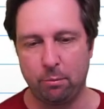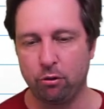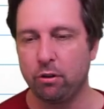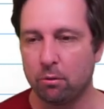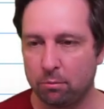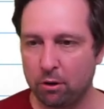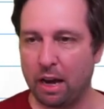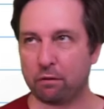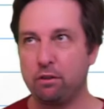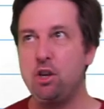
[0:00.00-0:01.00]
So you
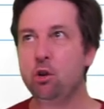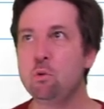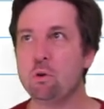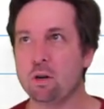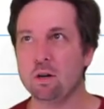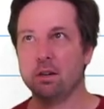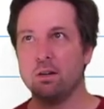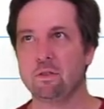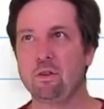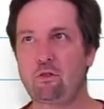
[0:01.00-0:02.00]
kind of tune
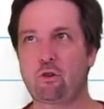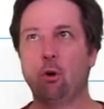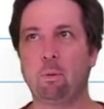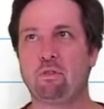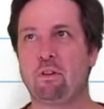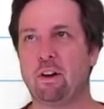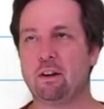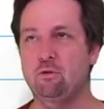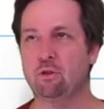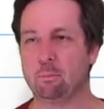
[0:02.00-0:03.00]
the scope of your value
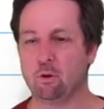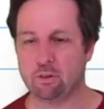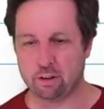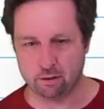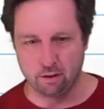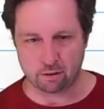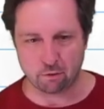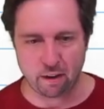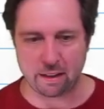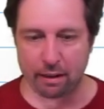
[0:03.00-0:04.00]
stream or the
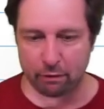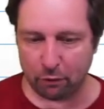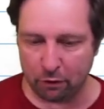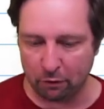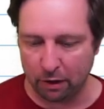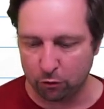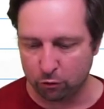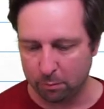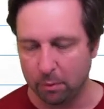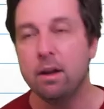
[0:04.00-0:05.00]
flight level of your value
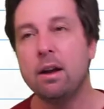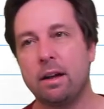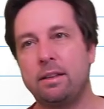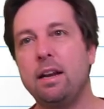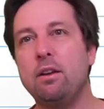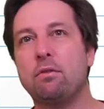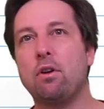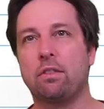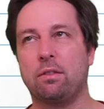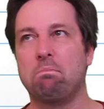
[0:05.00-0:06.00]
stream until you've
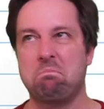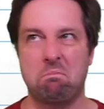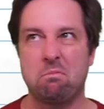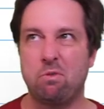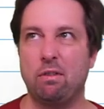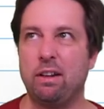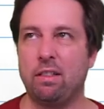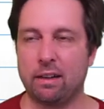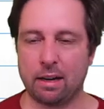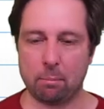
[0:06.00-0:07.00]
got roughly
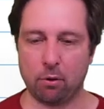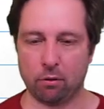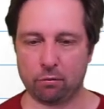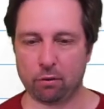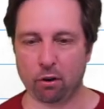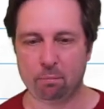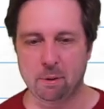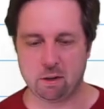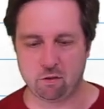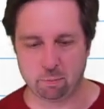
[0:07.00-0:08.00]
that number of
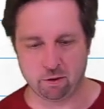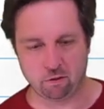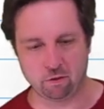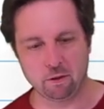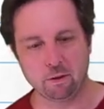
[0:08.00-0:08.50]
participants.